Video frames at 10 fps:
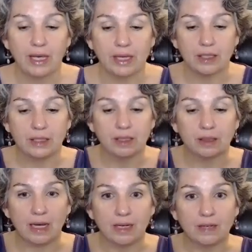and
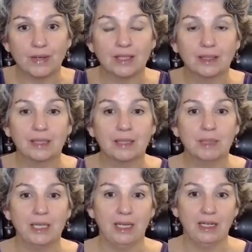kind of
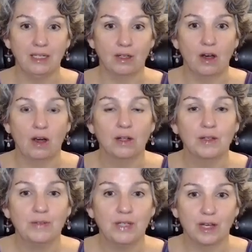eliminating all
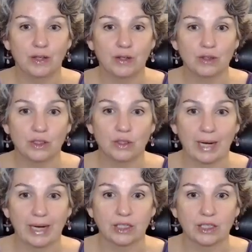of the other
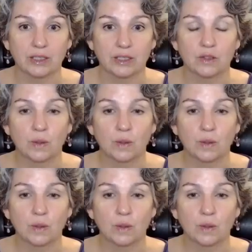distractions.